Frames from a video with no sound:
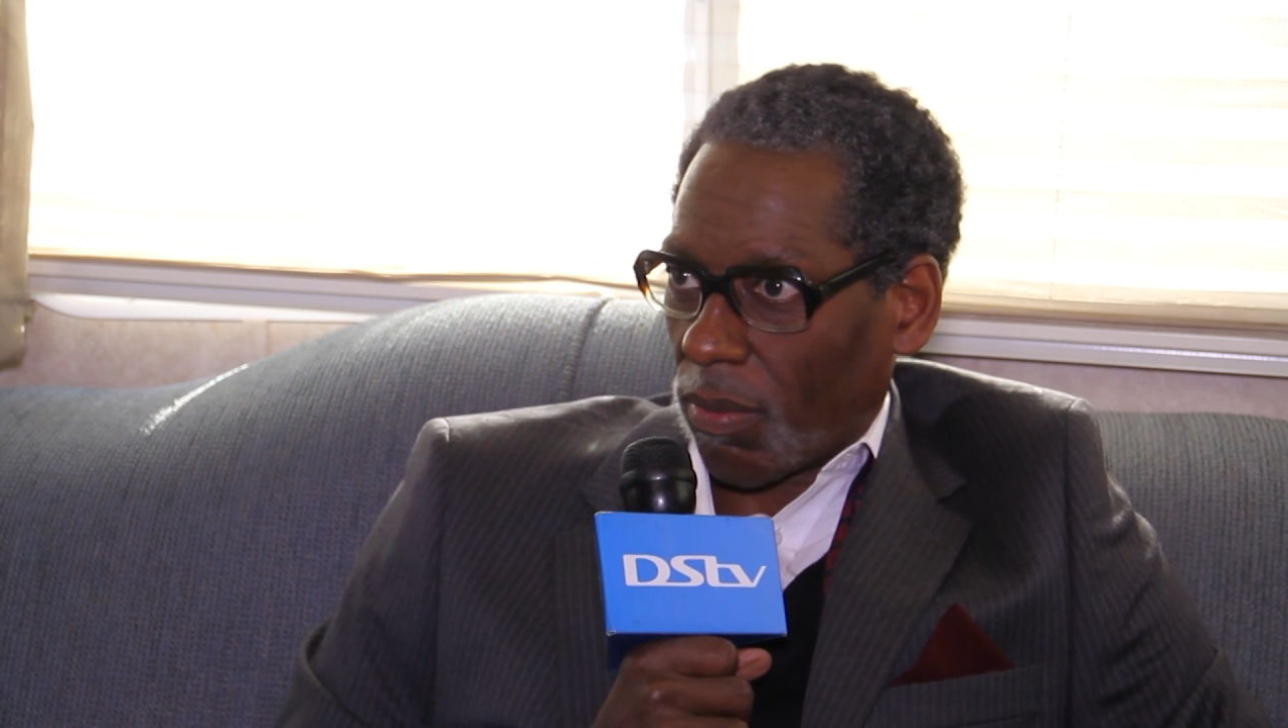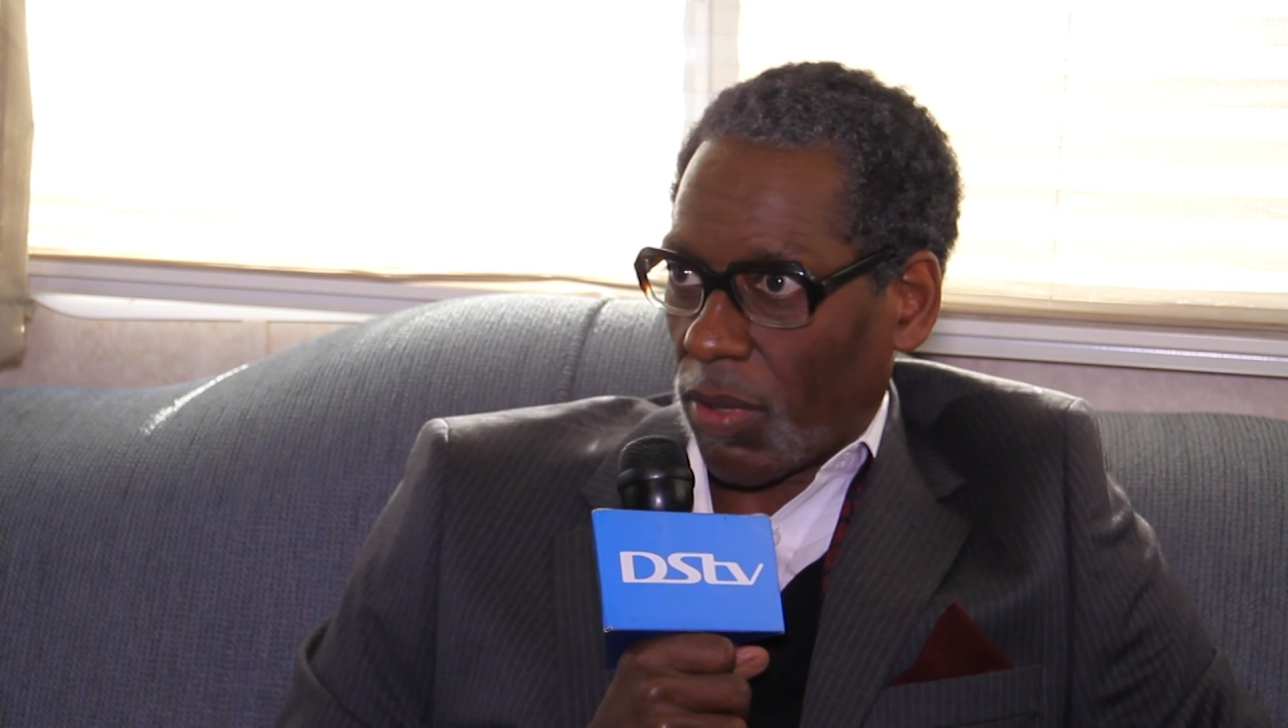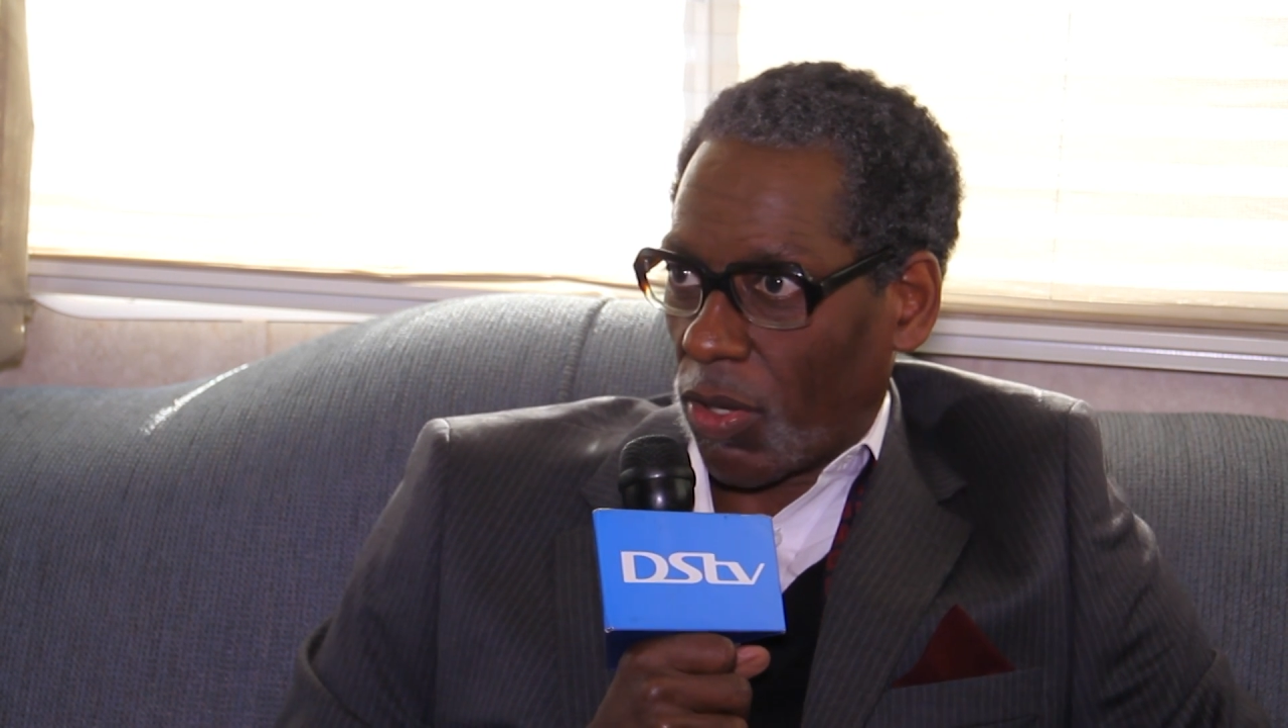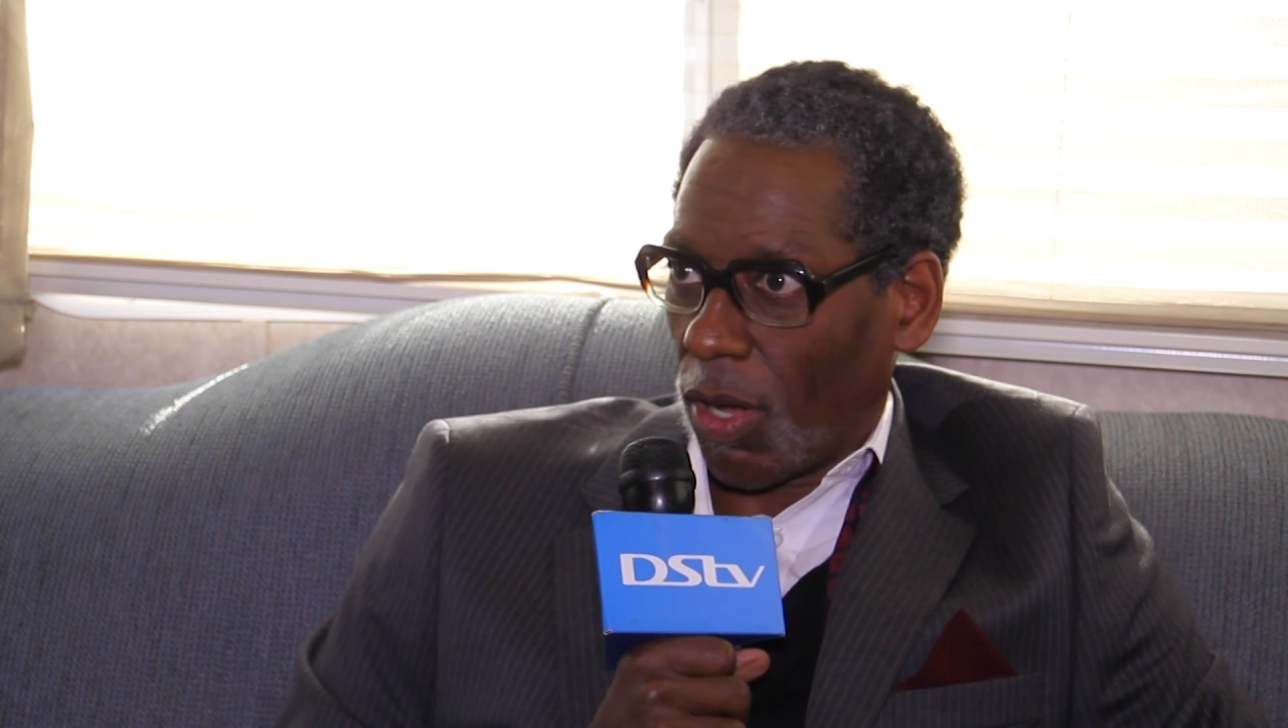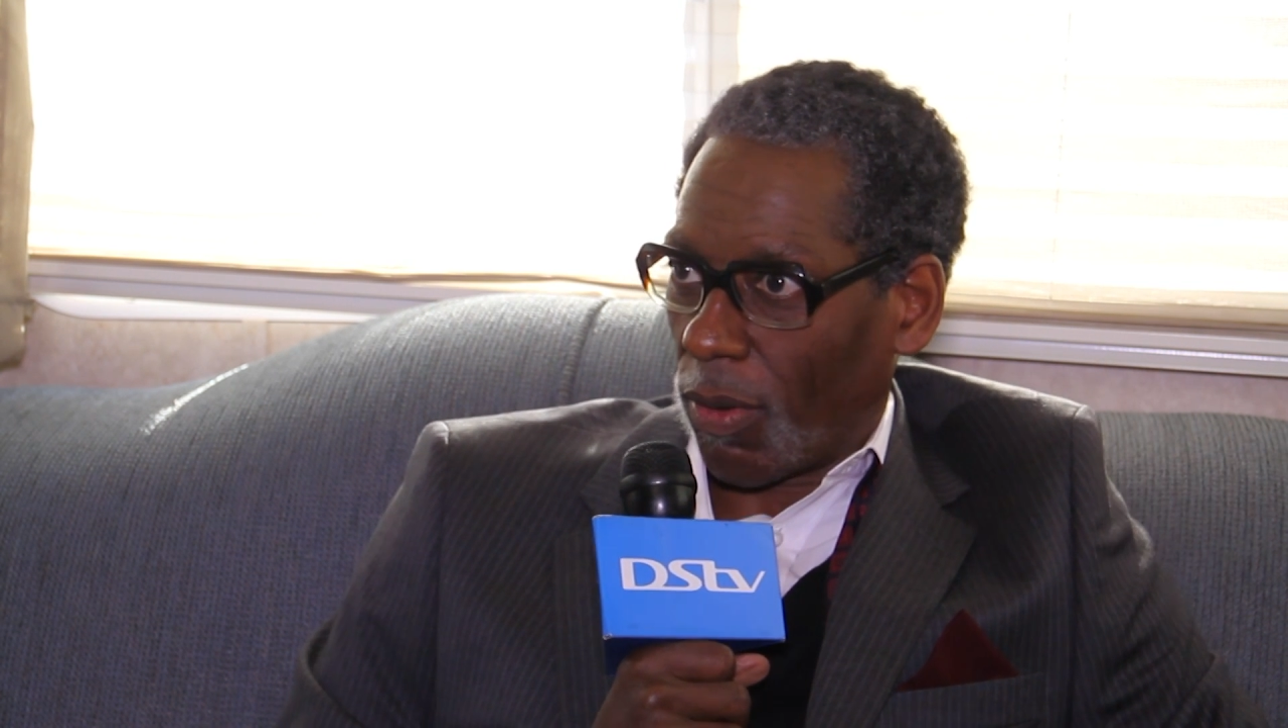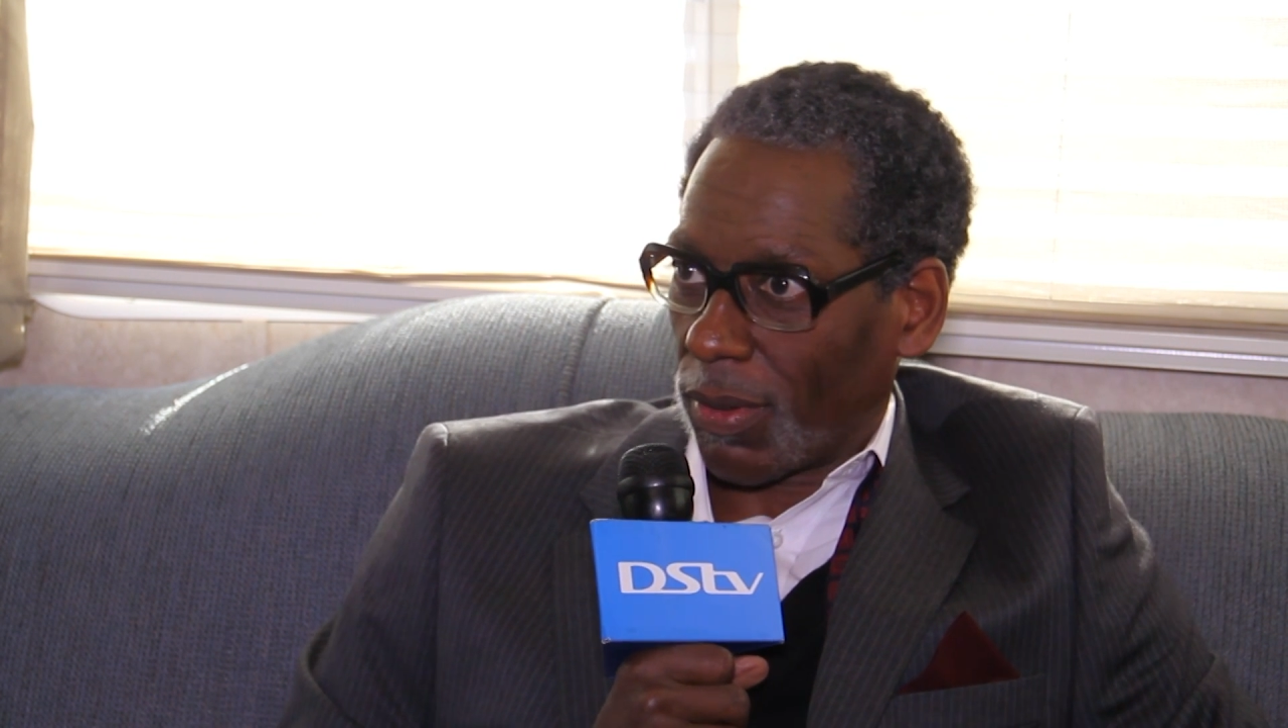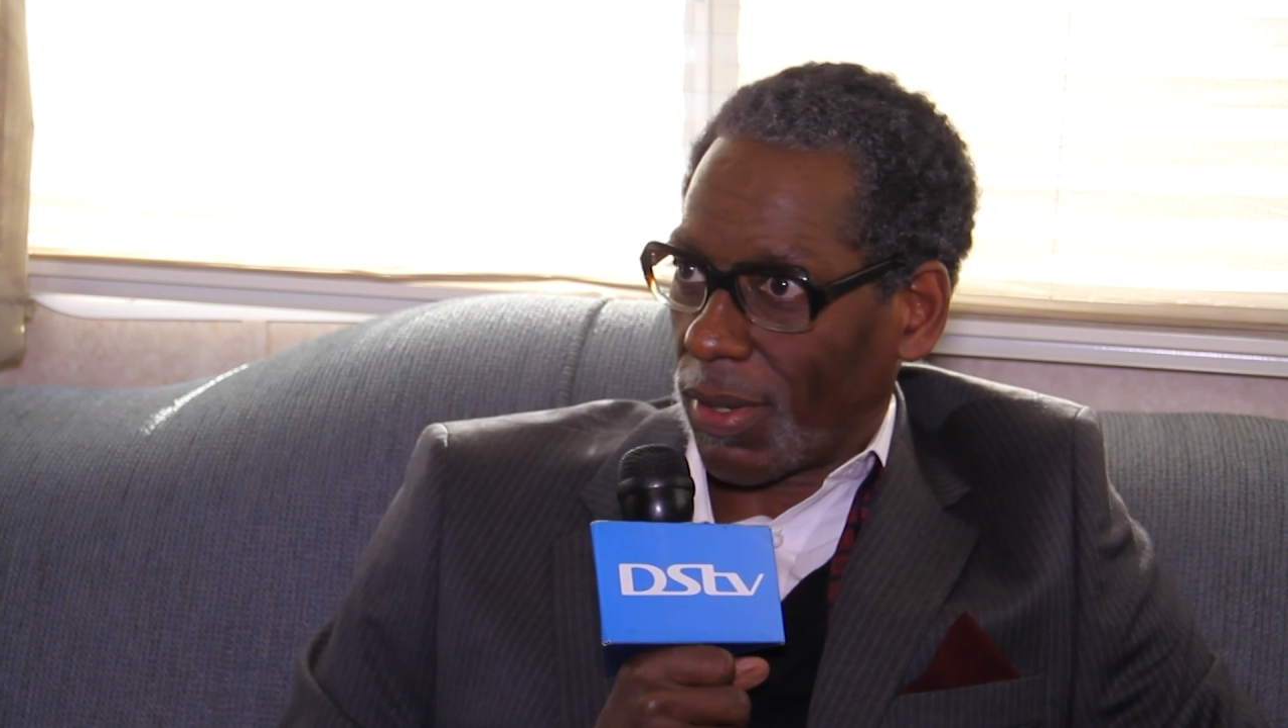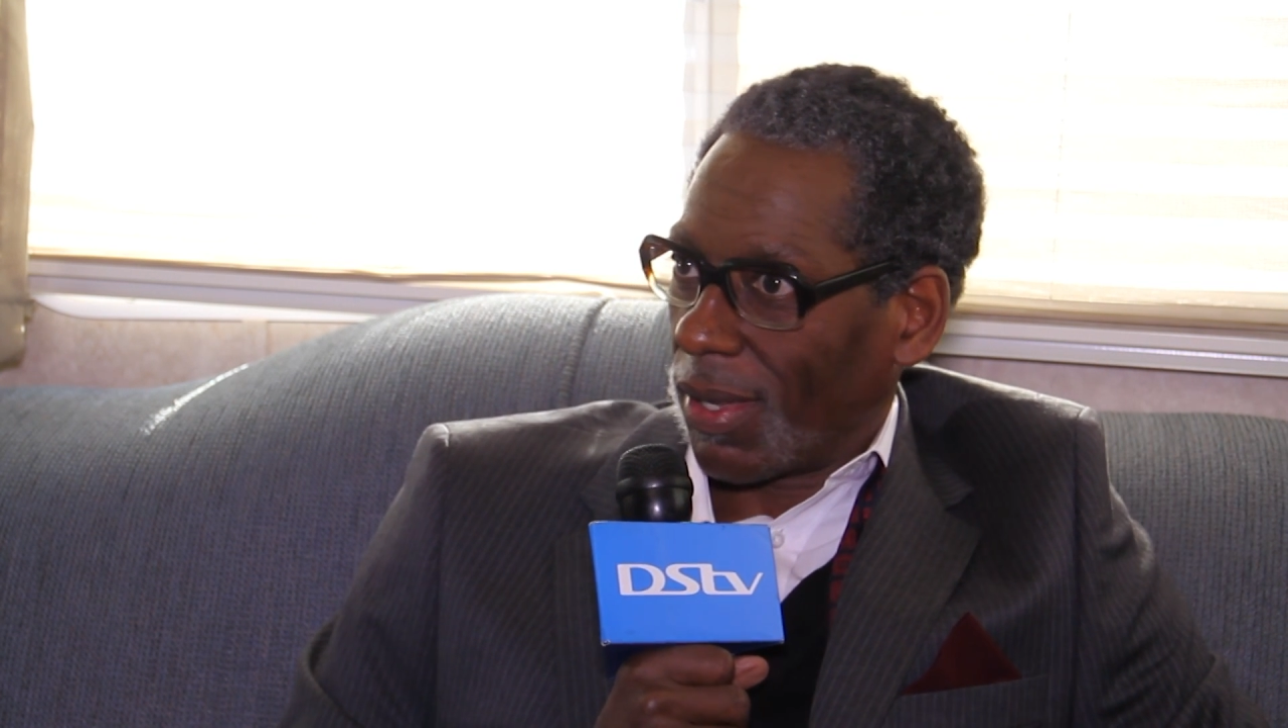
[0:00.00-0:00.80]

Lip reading: you know,